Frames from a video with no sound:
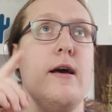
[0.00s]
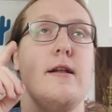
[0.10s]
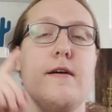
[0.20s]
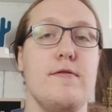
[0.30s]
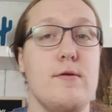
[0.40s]

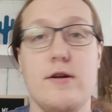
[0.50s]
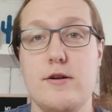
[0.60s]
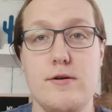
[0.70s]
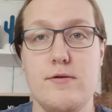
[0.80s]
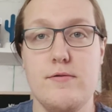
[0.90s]
definitely want to
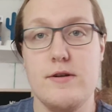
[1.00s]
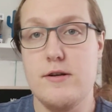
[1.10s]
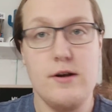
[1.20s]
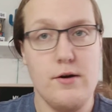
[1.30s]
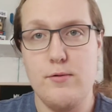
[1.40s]
do
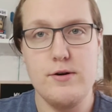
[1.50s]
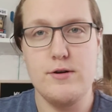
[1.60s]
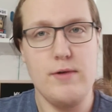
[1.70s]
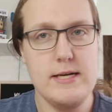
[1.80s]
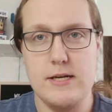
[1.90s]
Star Wars,
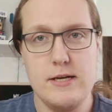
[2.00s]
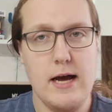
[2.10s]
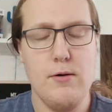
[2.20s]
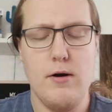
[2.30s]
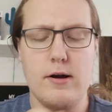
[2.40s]
The Rise of
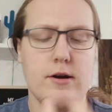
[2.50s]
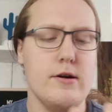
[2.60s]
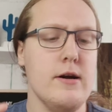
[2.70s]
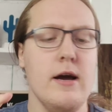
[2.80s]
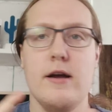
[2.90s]

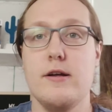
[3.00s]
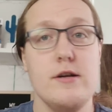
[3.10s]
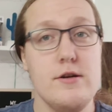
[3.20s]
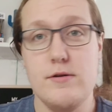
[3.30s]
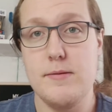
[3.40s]
Skywalker, going
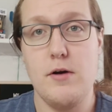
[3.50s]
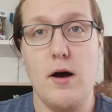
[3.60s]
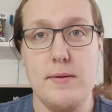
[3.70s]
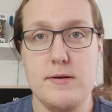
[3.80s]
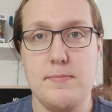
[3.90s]
to do some
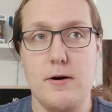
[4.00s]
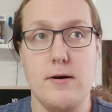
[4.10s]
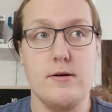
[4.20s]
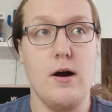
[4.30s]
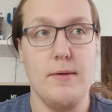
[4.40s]
comic
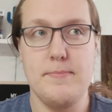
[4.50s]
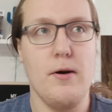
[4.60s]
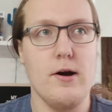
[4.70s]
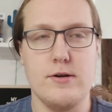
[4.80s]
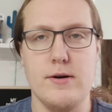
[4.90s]

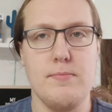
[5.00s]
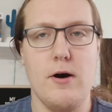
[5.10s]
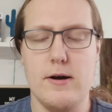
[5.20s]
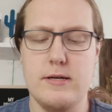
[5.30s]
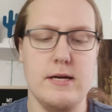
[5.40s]
boxer
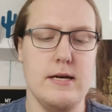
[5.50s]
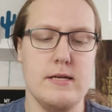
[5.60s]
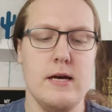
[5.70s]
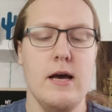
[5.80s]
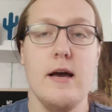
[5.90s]

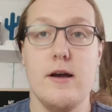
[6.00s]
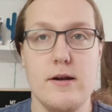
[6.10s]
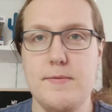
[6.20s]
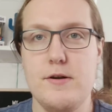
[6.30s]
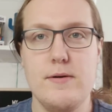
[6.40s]
unboxings, going
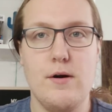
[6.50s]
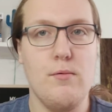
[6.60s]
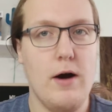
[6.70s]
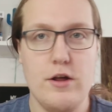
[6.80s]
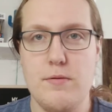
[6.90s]
to be doing a
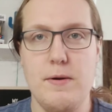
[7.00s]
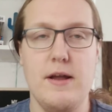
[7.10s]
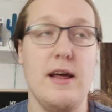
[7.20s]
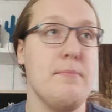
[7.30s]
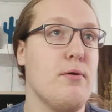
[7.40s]

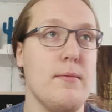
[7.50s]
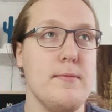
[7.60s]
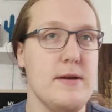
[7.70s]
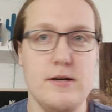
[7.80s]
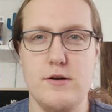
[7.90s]
Watchmen and
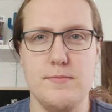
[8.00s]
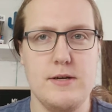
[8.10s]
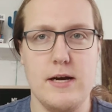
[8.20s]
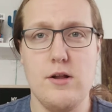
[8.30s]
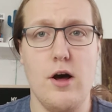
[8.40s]
probably a
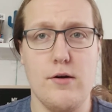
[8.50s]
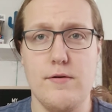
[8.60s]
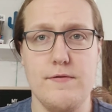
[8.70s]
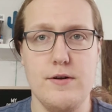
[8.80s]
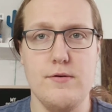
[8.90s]
Doomsday Clock
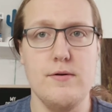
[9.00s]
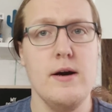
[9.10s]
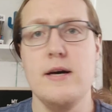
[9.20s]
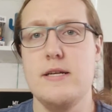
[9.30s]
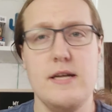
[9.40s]
review,
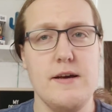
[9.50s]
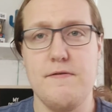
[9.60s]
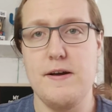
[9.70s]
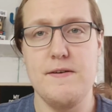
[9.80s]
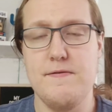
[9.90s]
seeing if
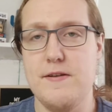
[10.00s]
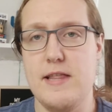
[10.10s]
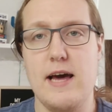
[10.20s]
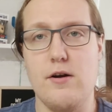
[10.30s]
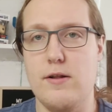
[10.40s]
I can fit
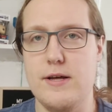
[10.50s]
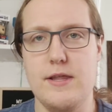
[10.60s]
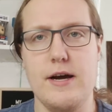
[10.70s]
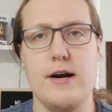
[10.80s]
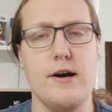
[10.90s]
that all in
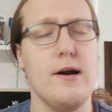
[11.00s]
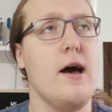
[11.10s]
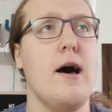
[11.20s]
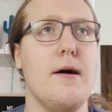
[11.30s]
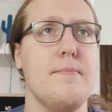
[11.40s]
there.
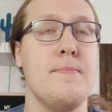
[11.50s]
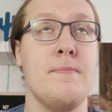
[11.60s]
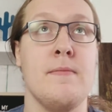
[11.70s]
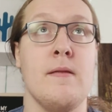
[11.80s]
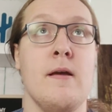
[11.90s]

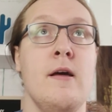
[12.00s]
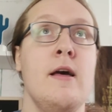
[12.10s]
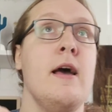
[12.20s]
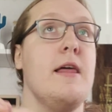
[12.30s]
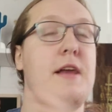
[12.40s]

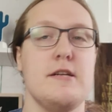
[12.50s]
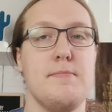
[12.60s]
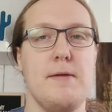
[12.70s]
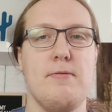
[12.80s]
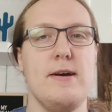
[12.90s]
That's
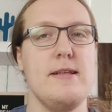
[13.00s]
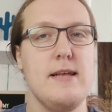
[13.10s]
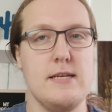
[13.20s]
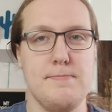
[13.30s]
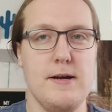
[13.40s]
my plan,
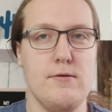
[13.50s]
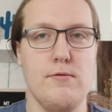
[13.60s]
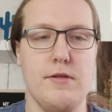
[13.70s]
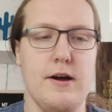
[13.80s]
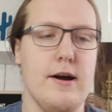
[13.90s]
that's my
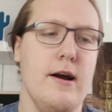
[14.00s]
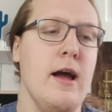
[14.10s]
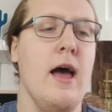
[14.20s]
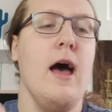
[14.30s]
goal there.